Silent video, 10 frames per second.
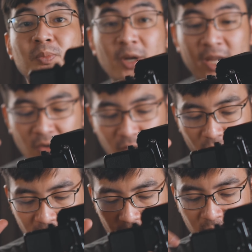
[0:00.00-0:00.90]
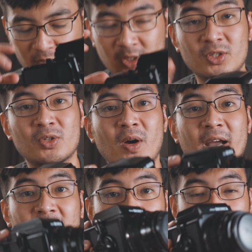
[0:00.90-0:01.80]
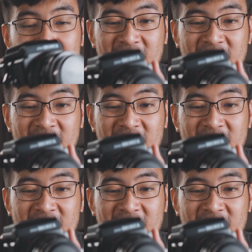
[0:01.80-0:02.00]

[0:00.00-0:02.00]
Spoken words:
to bring with me, just so I